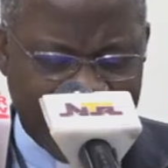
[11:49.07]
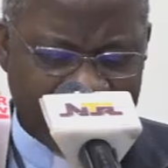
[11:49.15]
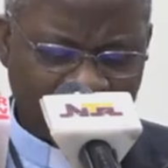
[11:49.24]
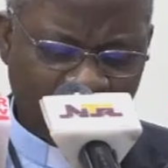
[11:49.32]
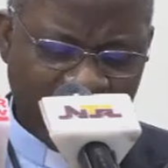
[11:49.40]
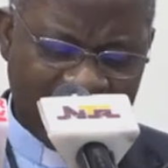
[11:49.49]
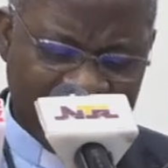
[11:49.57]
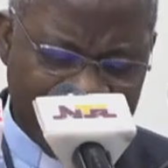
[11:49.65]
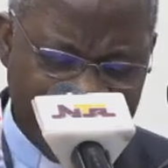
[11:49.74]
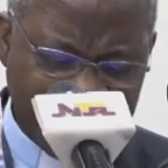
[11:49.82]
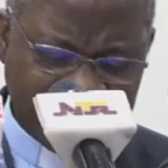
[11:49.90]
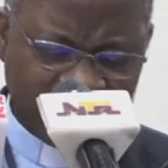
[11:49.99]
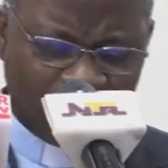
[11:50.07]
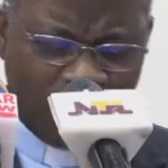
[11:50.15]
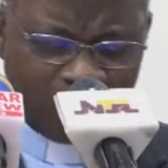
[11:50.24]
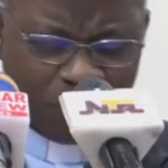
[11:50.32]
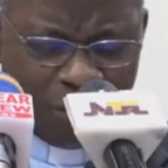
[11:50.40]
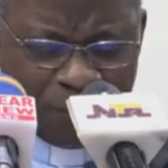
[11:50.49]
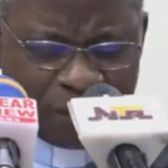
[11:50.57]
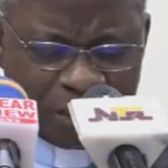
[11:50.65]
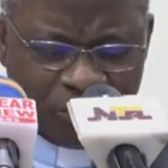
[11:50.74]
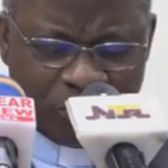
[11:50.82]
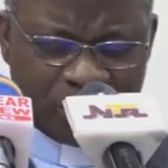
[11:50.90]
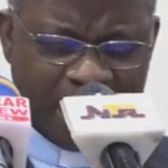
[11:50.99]
as we engage in one more
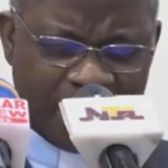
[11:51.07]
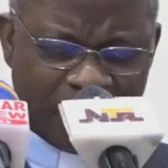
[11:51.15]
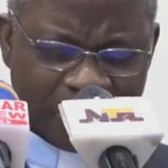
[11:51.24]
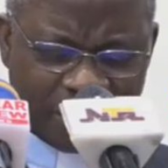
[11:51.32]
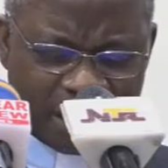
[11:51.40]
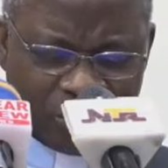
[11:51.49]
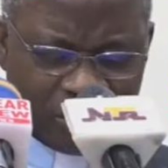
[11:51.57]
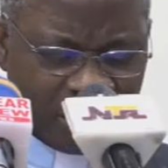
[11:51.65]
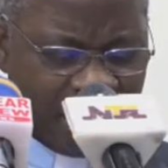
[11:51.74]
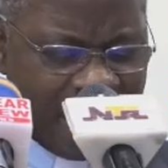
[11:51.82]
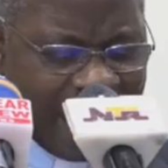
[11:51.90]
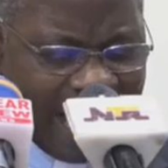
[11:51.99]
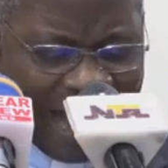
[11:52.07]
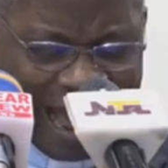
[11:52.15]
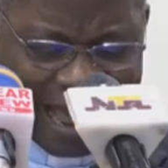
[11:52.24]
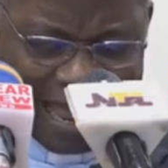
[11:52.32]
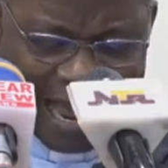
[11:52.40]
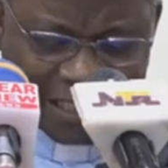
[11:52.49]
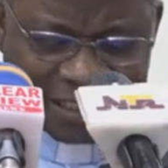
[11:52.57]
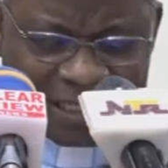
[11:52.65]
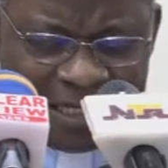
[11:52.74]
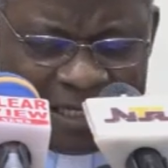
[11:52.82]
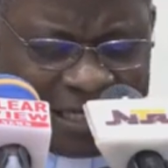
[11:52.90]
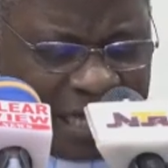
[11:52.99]
political dialogue session, I
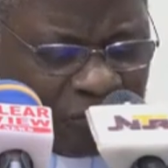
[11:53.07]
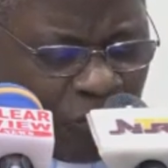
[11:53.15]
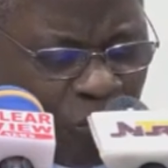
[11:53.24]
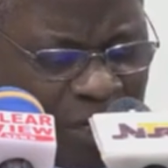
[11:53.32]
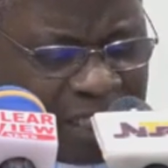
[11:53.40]
ask that we